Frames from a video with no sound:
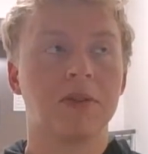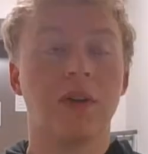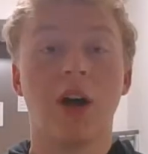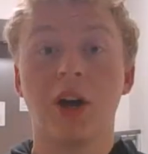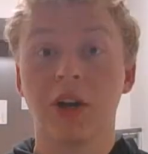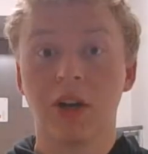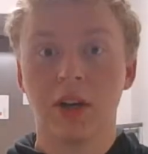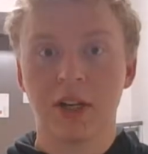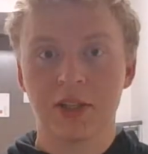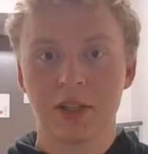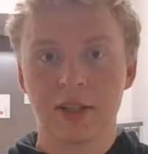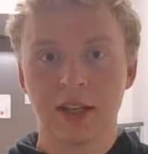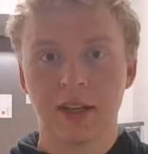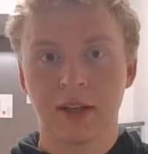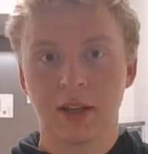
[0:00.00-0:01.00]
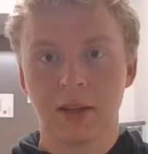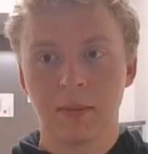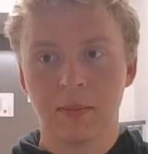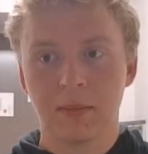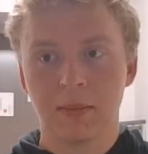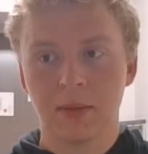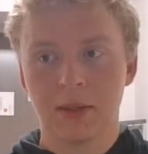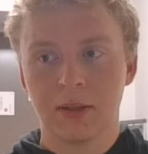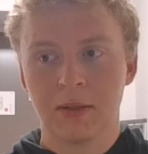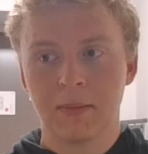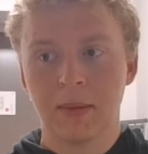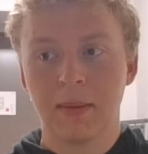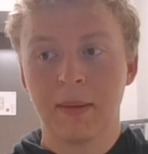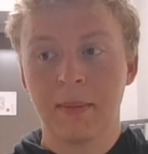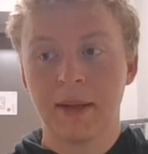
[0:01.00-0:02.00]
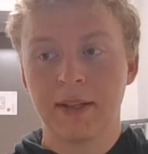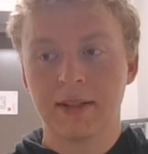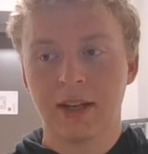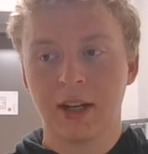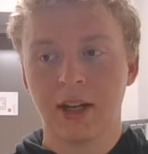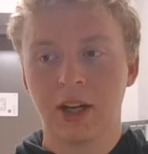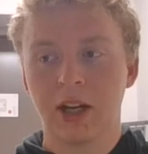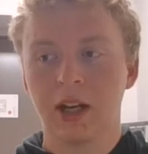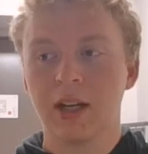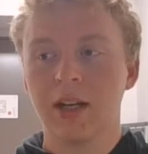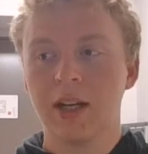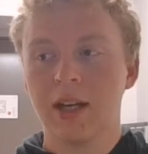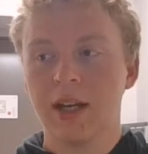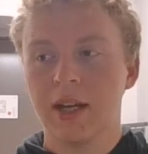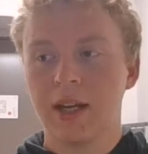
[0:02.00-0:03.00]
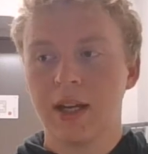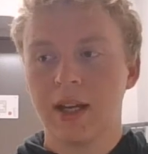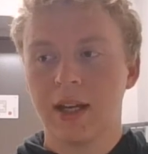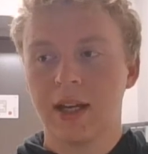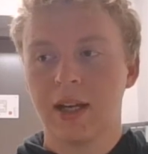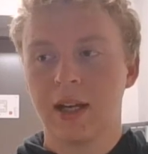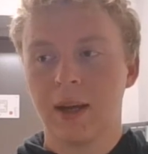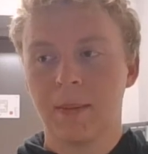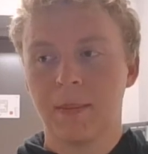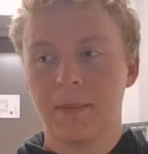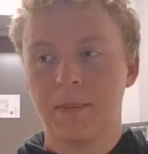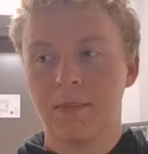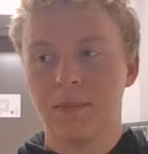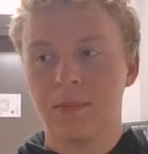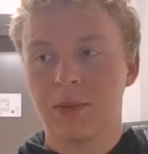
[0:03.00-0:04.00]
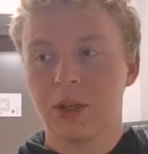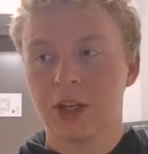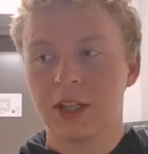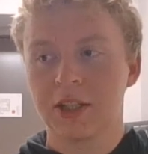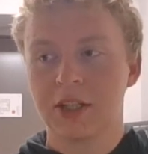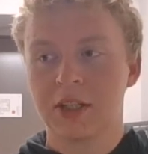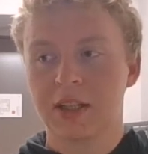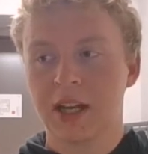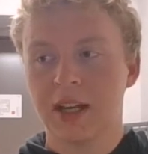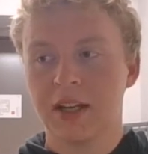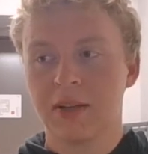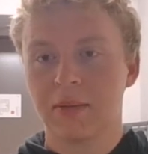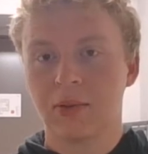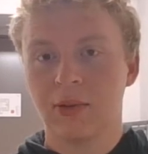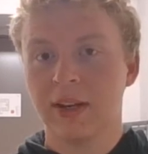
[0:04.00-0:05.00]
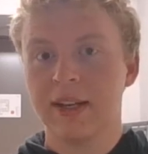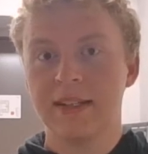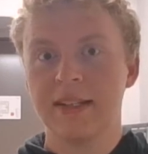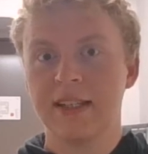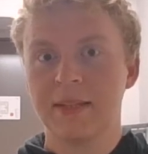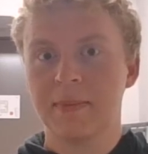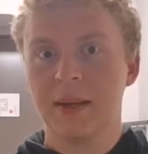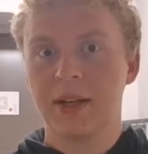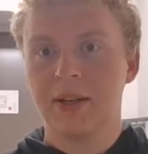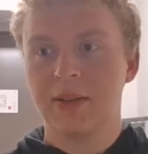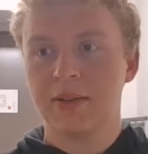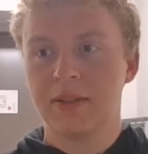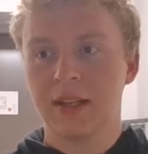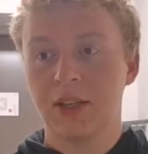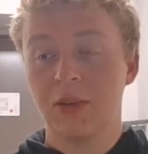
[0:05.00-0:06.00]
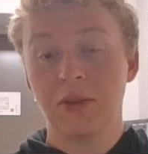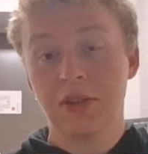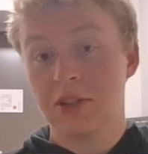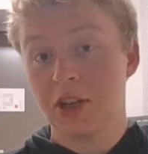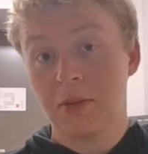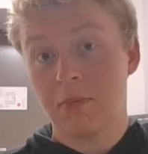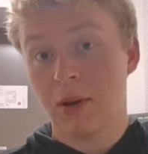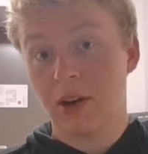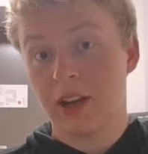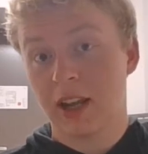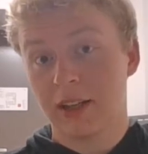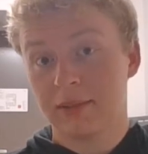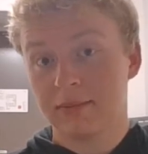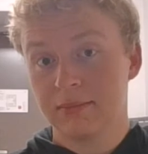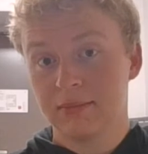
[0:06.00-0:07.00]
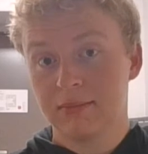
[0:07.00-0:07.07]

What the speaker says: hunger, I should say, immense hunger. You get just kind of crazy spells, and you just start barking.